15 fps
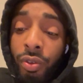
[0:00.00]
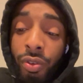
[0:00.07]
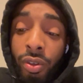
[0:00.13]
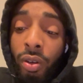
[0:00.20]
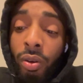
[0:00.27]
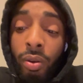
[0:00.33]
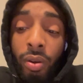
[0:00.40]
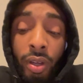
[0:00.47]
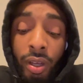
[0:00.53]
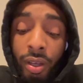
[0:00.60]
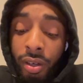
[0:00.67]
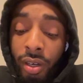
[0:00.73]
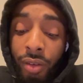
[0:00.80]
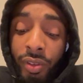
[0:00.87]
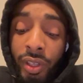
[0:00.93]
So
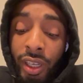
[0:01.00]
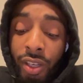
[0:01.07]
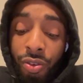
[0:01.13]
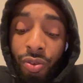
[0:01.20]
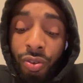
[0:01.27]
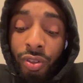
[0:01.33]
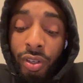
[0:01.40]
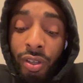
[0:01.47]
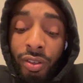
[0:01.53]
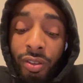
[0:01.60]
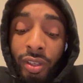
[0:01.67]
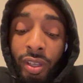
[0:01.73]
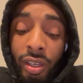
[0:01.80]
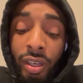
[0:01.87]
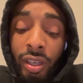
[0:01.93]
definitely interested in
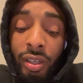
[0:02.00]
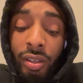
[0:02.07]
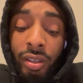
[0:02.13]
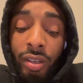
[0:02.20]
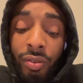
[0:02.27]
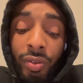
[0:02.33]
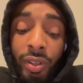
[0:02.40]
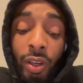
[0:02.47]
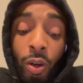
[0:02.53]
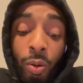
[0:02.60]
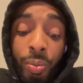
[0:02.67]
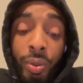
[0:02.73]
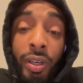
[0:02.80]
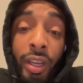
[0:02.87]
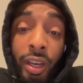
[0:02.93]
seeing that. Definitely
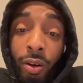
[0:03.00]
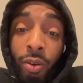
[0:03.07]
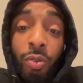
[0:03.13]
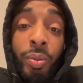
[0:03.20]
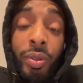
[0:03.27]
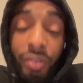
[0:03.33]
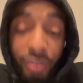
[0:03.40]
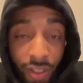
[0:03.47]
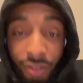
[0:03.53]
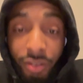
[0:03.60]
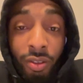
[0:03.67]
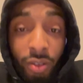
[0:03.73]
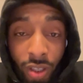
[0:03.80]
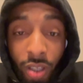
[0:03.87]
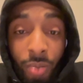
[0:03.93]
hoping Errol Spence gets
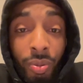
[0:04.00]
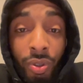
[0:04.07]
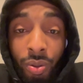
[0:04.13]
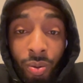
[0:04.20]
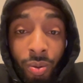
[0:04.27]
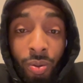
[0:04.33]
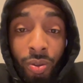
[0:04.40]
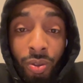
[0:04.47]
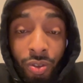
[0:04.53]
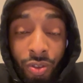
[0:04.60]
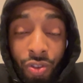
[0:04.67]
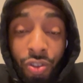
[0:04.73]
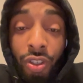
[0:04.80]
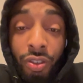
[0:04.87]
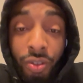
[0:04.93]
the W
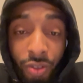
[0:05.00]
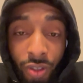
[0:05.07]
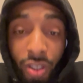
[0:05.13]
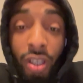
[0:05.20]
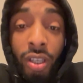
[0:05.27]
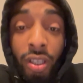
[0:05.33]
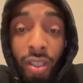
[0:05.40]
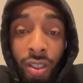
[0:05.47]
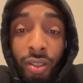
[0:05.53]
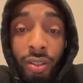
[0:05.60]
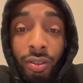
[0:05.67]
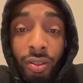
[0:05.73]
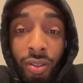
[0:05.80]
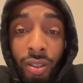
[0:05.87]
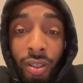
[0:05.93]
just
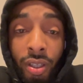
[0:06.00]
because